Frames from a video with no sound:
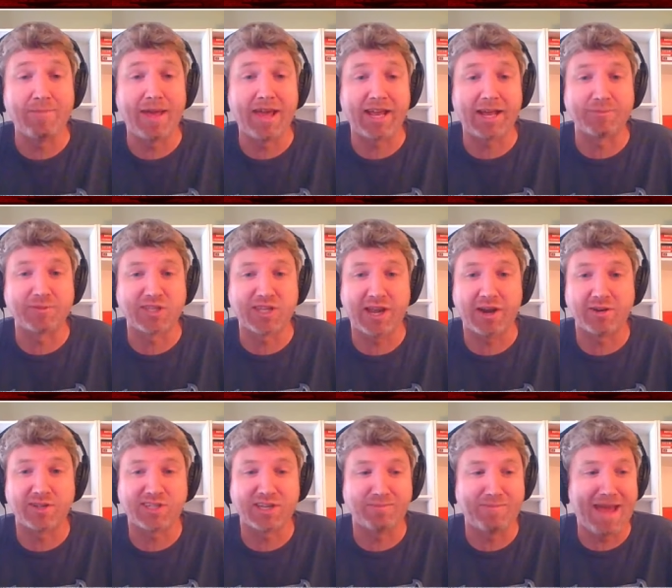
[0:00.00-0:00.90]
back
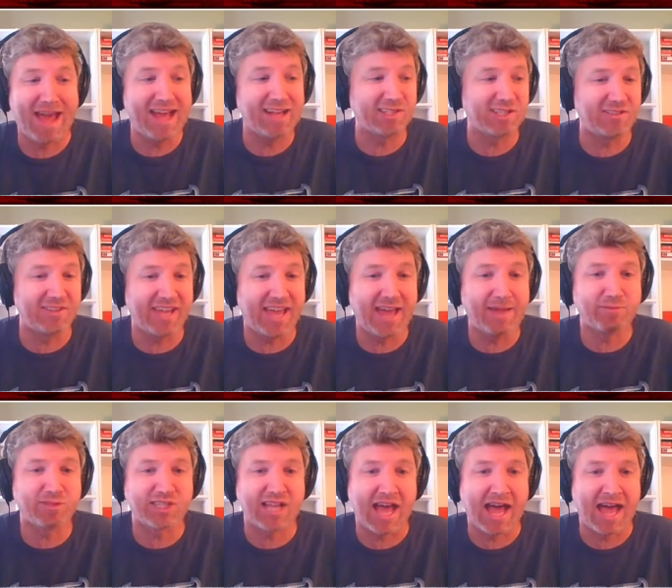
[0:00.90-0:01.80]
upstairs, said, Mazzy, the
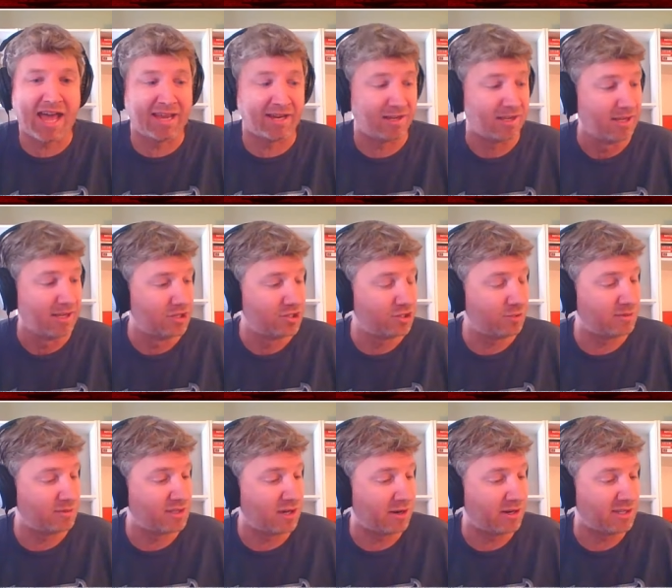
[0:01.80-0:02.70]
game's tied. She
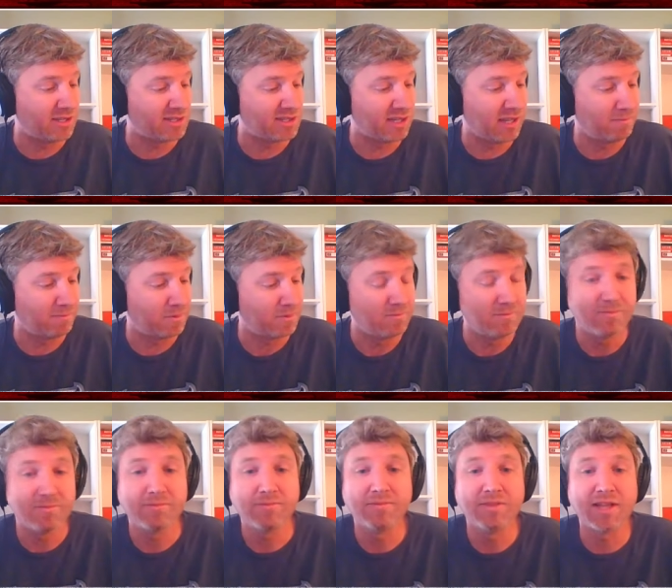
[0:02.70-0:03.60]
was already asleep.
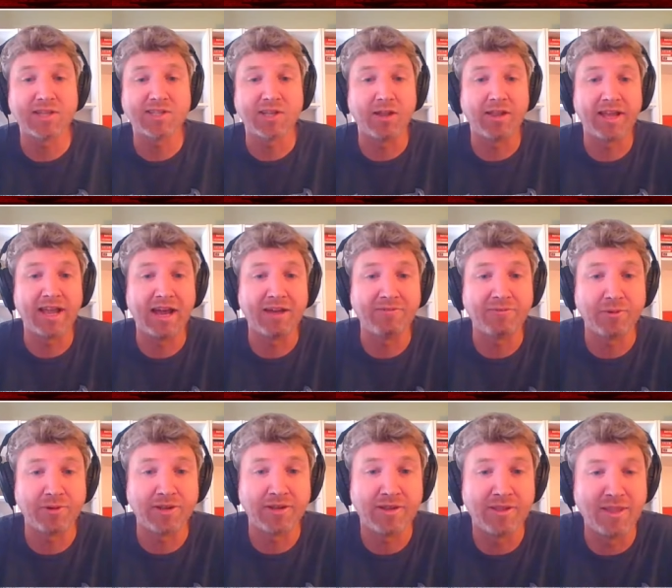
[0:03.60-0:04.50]
That's all I got
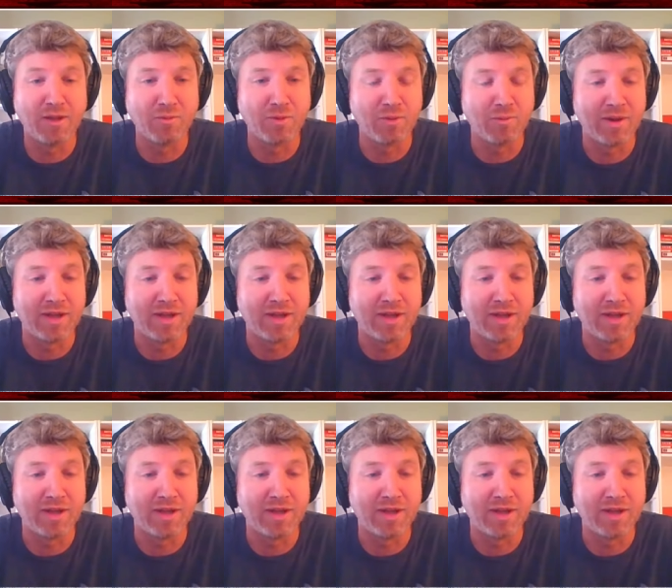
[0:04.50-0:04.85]
for you. And then we